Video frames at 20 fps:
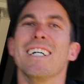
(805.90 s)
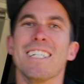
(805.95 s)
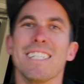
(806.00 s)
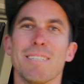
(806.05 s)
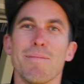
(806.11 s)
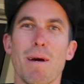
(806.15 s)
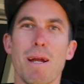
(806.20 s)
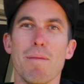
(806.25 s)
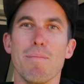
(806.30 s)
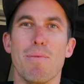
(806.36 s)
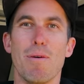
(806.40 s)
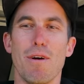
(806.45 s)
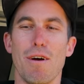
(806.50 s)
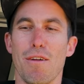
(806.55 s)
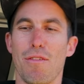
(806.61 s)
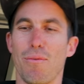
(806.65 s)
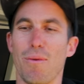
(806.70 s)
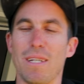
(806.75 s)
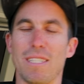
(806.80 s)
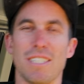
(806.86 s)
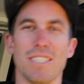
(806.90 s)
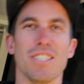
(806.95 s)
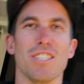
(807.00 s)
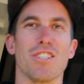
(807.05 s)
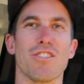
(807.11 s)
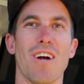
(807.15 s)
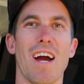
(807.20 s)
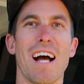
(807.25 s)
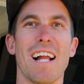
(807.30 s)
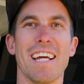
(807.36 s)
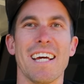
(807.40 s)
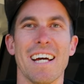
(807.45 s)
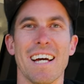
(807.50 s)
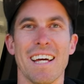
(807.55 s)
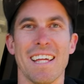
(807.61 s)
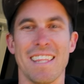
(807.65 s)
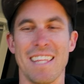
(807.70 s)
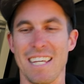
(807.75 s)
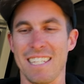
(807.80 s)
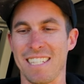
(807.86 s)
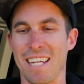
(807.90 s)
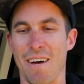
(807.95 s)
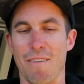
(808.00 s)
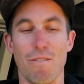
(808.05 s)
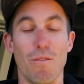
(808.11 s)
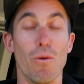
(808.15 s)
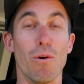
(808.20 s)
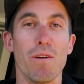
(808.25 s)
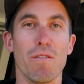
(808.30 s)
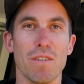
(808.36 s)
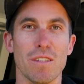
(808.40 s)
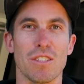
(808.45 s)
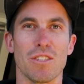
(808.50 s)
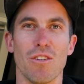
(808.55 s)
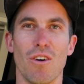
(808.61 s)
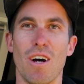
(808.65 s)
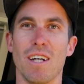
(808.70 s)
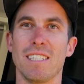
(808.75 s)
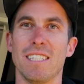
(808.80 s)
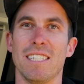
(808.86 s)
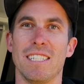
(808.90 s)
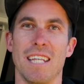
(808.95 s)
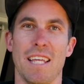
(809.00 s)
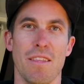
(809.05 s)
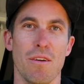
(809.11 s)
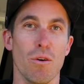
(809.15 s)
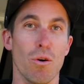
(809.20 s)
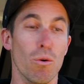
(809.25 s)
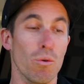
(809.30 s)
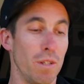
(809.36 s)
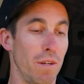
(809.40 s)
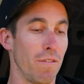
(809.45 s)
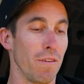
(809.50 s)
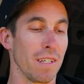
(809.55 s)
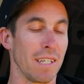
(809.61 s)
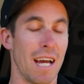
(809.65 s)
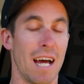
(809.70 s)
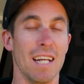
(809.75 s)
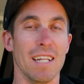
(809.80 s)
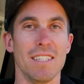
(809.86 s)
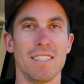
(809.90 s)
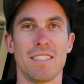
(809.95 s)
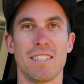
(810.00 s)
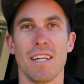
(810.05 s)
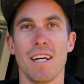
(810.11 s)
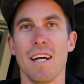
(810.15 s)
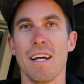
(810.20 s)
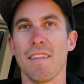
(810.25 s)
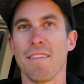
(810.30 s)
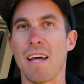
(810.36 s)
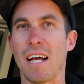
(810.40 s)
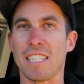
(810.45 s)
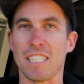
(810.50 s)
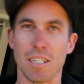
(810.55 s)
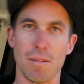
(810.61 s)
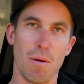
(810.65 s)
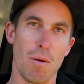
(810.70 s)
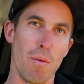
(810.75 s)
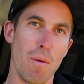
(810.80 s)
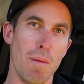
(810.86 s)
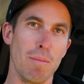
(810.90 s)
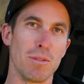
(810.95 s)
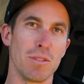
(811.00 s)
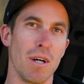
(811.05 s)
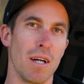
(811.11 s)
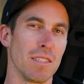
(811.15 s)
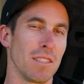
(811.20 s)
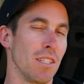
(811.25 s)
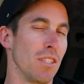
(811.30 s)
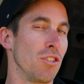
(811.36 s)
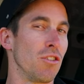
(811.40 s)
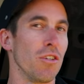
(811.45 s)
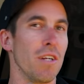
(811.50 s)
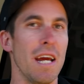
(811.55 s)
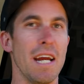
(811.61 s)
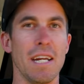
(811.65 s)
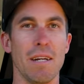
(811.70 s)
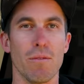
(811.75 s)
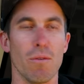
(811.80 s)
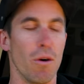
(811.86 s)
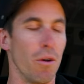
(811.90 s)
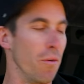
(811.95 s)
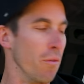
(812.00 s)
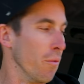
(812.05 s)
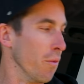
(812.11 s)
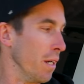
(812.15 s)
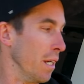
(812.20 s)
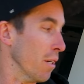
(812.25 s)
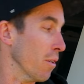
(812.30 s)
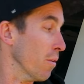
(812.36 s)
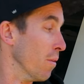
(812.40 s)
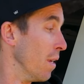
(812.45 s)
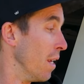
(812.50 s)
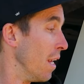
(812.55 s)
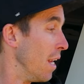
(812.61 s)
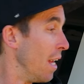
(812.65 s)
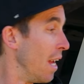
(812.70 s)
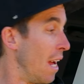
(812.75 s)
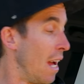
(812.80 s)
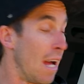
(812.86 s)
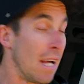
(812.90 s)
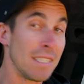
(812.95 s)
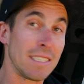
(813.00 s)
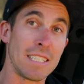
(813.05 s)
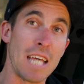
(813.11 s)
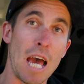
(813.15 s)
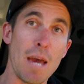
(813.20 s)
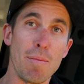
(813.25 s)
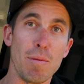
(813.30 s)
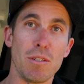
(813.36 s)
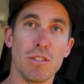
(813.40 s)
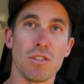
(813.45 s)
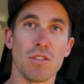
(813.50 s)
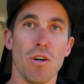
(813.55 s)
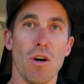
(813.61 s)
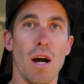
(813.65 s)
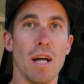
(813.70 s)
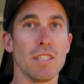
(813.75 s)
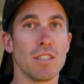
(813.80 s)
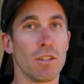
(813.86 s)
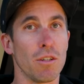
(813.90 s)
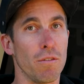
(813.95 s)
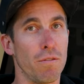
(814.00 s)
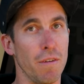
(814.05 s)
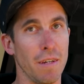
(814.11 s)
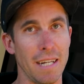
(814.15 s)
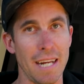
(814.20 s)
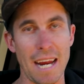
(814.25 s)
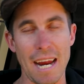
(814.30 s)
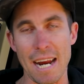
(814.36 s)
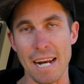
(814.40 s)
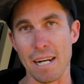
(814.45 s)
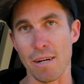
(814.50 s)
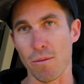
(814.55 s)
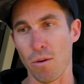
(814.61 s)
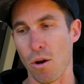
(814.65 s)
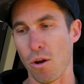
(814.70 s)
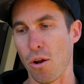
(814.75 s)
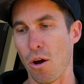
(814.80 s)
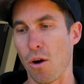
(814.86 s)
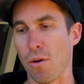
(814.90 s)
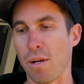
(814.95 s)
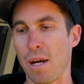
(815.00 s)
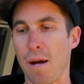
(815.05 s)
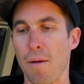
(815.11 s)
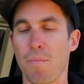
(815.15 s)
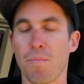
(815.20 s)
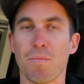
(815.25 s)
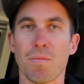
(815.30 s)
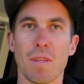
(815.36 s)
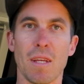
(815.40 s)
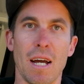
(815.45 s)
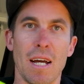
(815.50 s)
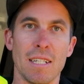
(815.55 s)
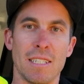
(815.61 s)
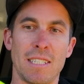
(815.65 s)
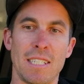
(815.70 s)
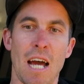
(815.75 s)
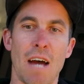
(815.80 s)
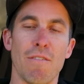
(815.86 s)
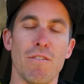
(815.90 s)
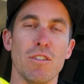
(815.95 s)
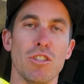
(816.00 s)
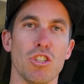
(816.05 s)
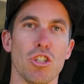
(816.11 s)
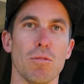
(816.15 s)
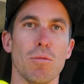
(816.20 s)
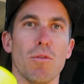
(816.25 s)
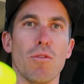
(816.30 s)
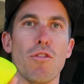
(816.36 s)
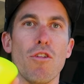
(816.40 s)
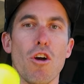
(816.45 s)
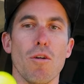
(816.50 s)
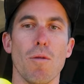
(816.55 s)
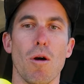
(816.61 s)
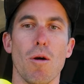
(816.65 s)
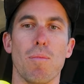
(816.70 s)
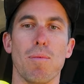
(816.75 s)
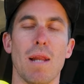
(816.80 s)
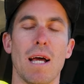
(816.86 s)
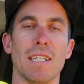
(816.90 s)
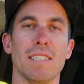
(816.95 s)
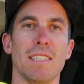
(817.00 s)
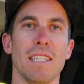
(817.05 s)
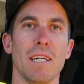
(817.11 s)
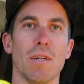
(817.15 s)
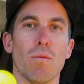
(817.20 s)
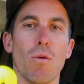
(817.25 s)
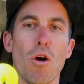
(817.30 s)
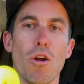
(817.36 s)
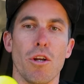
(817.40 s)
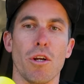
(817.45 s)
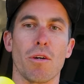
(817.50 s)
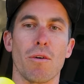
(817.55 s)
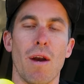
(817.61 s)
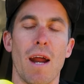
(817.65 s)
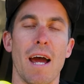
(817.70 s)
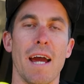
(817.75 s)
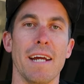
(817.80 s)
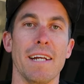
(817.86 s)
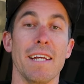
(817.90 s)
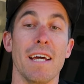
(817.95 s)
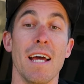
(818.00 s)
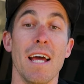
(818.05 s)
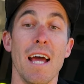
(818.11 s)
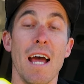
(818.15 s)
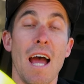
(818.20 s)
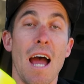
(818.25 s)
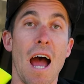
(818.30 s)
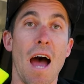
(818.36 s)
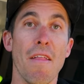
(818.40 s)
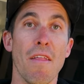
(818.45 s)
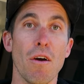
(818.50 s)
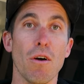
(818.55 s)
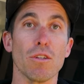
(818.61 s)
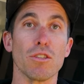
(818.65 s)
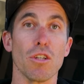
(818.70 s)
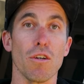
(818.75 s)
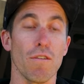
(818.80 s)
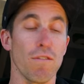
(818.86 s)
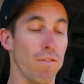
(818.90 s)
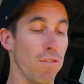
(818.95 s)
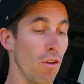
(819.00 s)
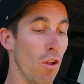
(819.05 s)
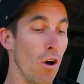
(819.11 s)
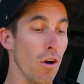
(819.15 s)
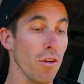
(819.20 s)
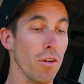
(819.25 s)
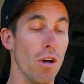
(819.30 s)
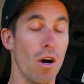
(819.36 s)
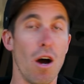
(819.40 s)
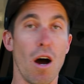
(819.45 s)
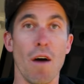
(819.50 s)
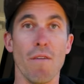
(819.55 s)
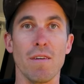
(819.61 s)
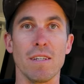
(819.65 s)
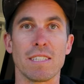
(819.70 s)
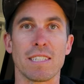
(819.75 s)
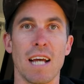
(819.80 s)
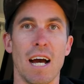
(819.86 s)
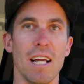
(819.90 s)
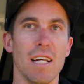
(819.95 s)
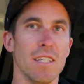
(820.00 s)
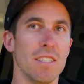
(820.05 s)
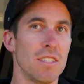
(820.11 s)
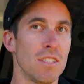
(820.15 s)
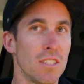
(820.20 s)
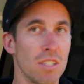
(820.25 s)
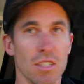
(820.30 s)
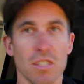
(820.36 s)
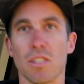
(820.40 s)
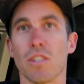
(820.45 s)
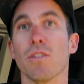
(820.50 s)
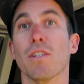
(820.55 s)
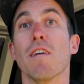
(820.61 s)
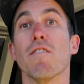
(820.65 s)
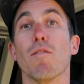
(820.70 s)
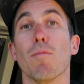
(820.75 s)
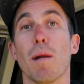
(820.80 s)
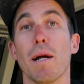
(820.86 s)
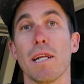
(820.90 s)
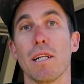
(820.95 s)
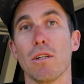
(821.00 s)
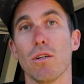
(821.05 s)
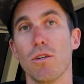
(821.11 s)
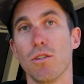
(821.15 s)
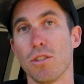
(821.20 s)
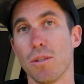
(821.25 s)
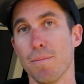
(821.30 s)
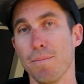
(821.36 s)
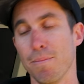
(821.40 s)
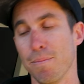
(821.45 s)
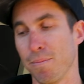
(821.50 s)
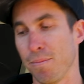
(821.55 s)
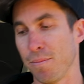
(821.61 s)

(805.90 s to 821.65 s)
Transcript: It's made in Perth, Western Australia. There's 4 different sizes and they're all different colours. That's on my website, so they suit any rod and reel. Tapered design, so it'll fit any rod holder. A tough and durable thermoplastic, won't degrade. And they also float. High vis colours, so you'll never bloody lose them.